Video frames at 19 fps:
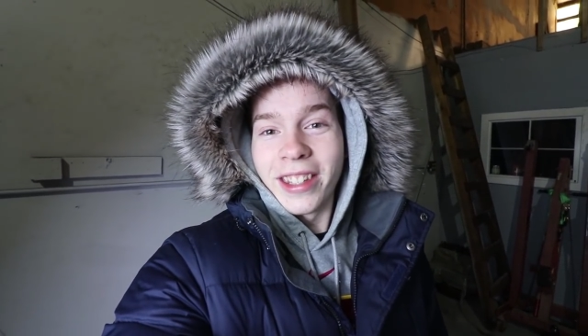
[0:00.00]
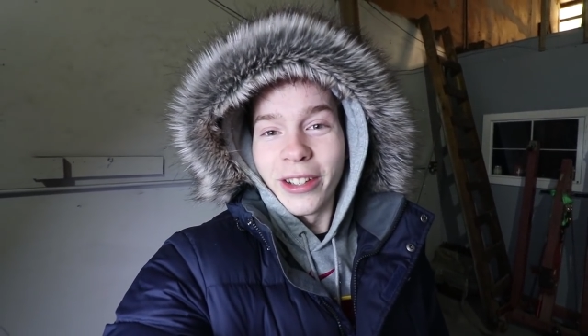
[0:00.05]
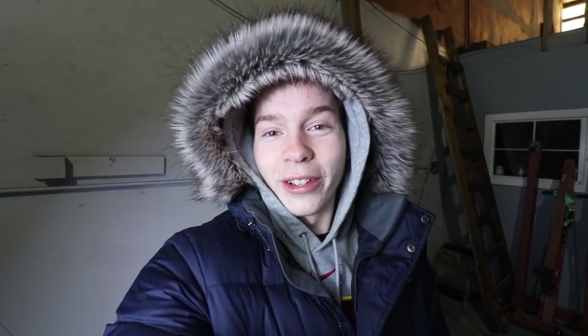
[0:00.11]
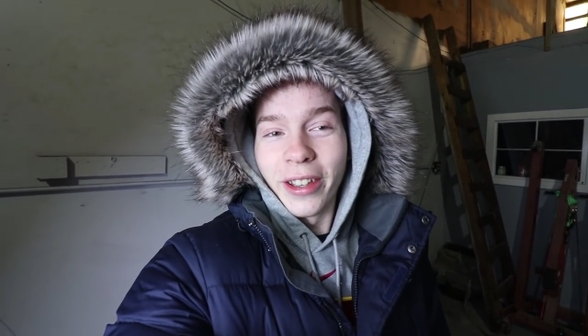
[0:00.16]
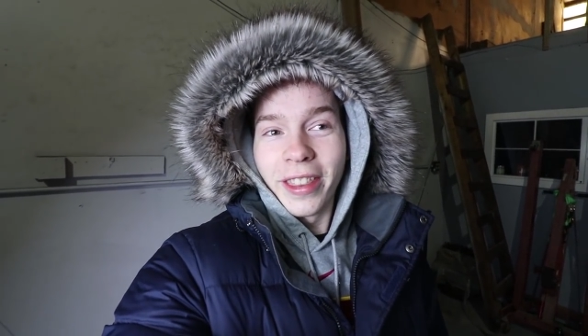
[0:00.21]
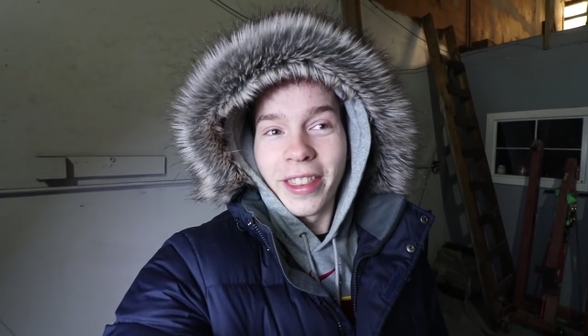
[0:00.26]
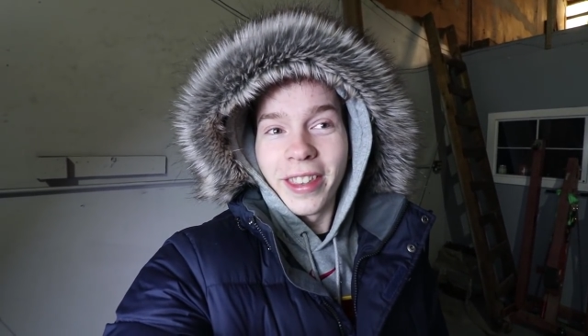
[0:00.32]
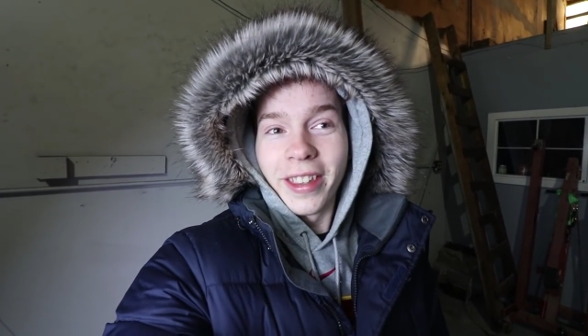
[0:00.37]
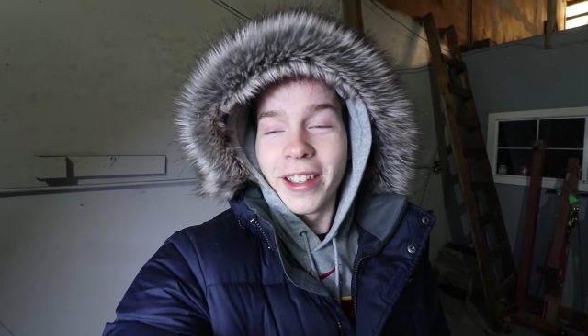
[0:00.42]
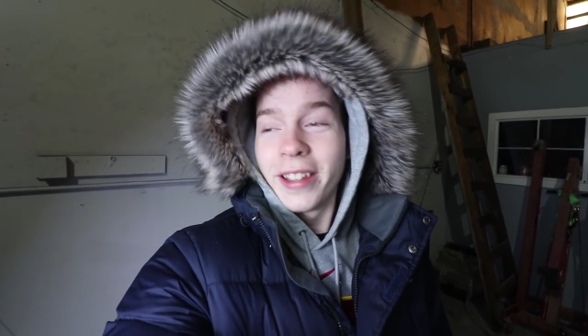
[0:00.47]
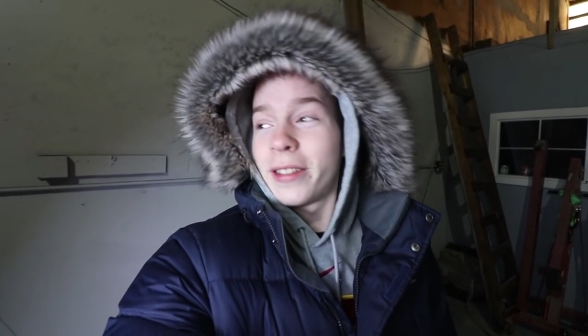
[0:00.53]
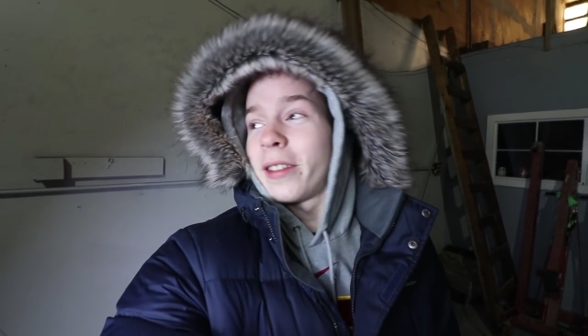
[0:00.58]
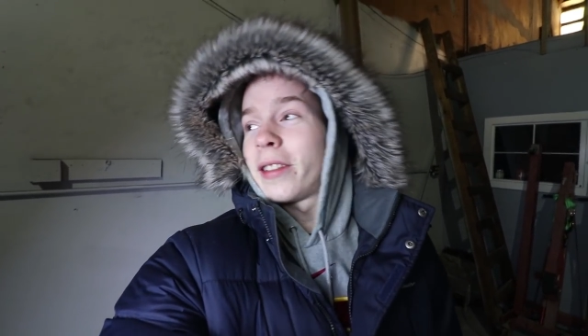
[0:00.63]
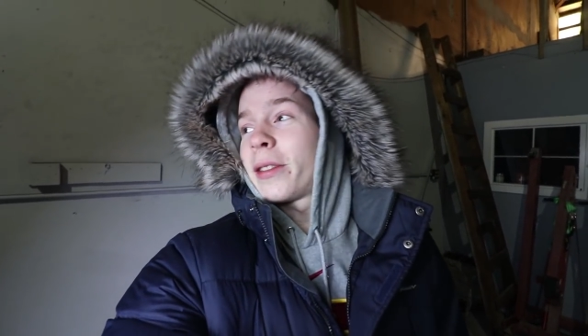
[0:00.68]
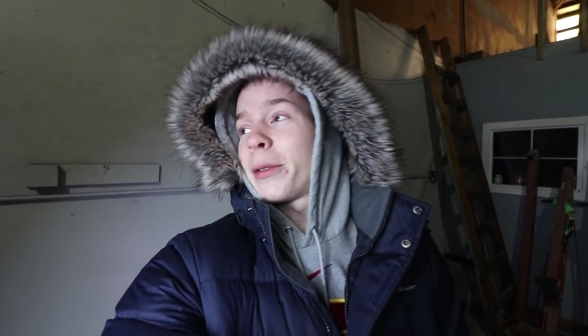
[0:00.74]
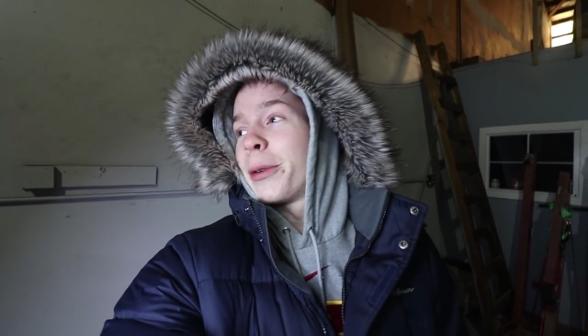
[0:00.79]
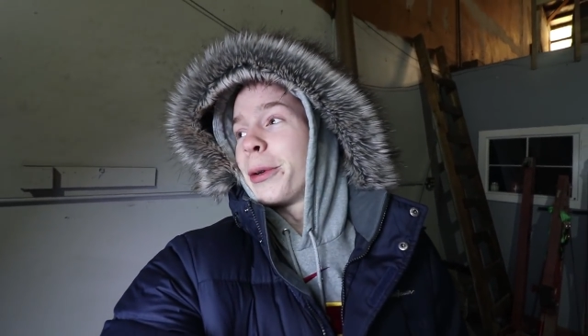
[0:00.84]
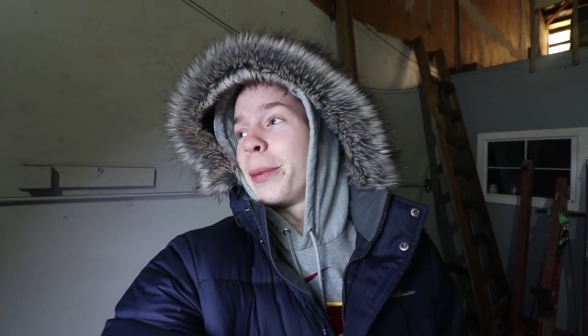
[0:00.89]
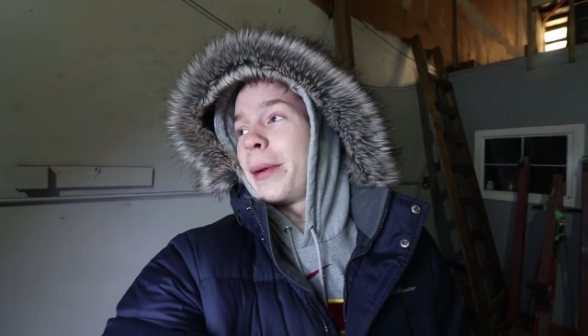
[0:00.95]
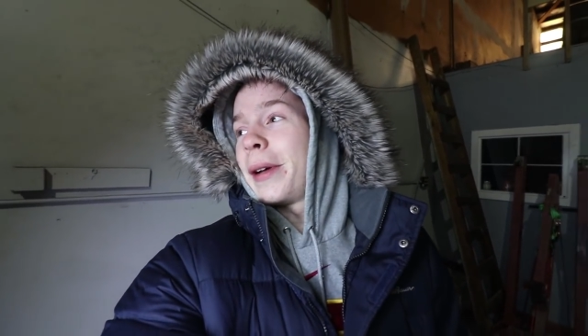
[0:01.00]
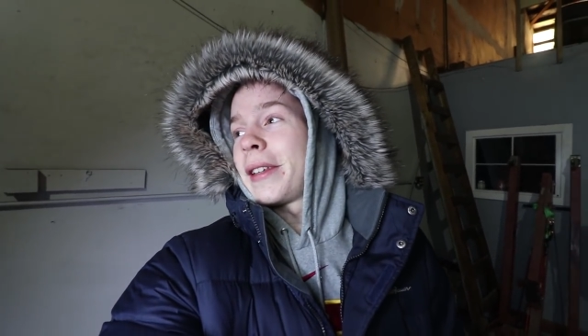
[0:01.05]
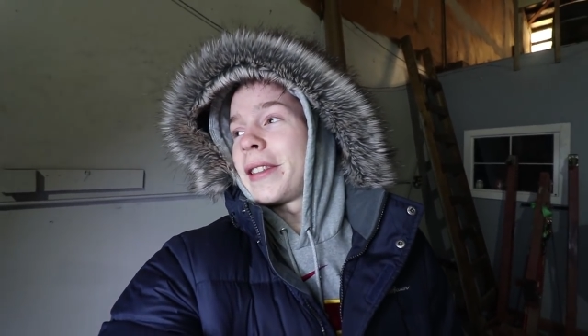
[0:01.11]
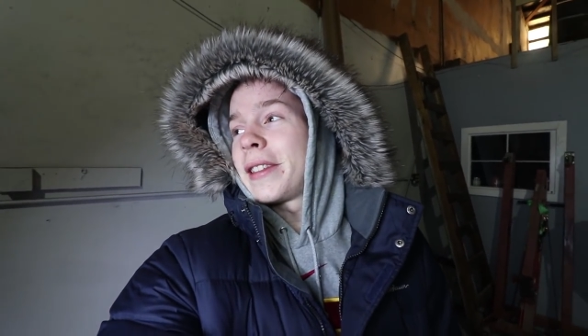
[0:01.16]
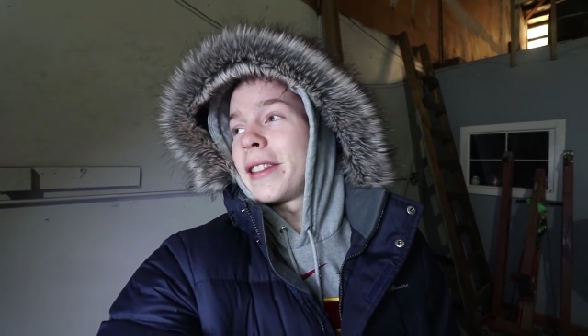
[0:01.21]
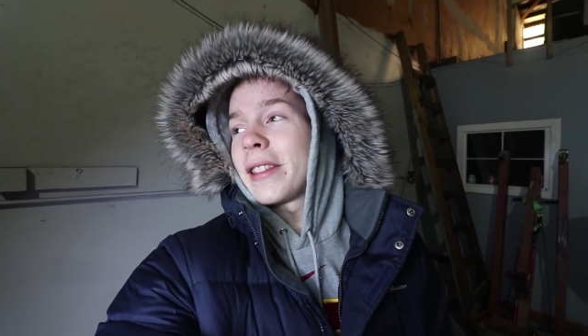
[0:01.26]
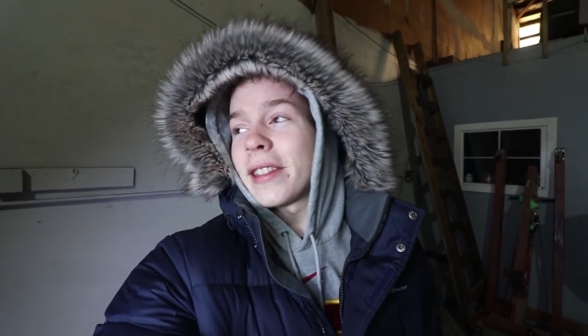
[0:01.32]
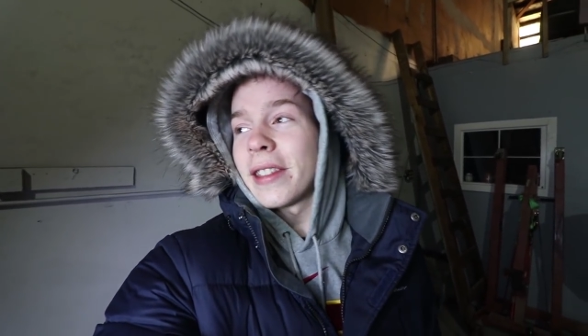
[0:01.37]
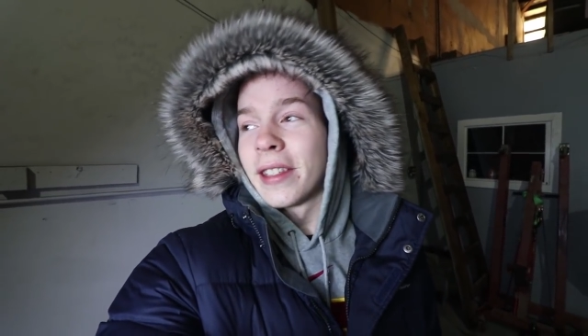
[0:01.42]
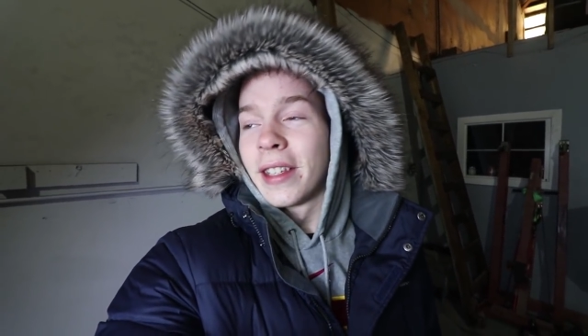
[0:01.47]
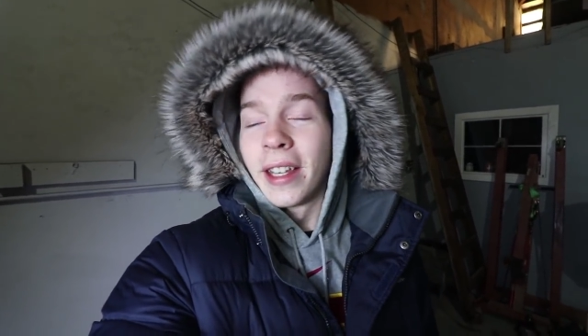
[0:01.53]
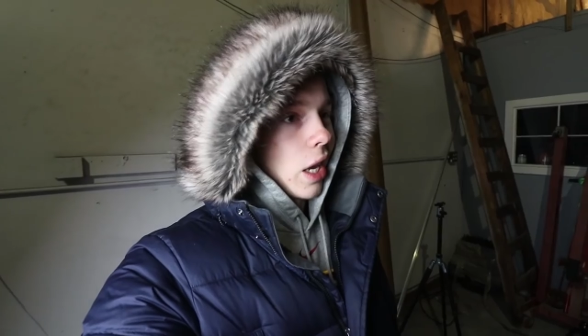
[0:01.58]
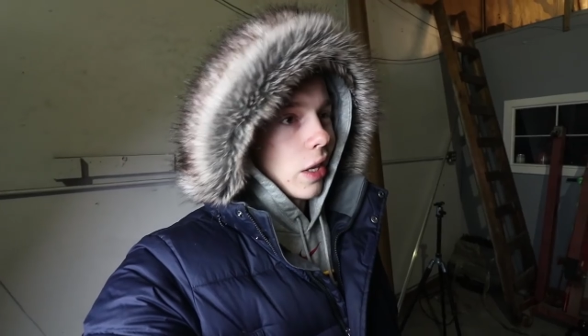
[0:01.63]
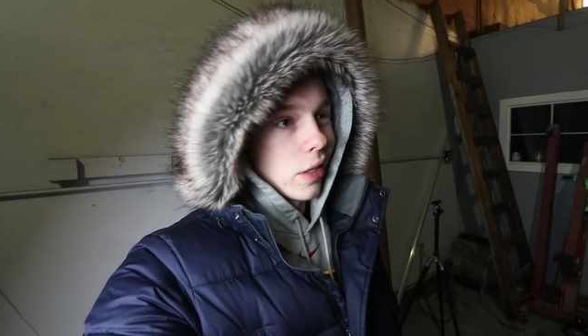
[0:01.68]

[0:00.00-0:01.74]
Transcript: towing things with school buses.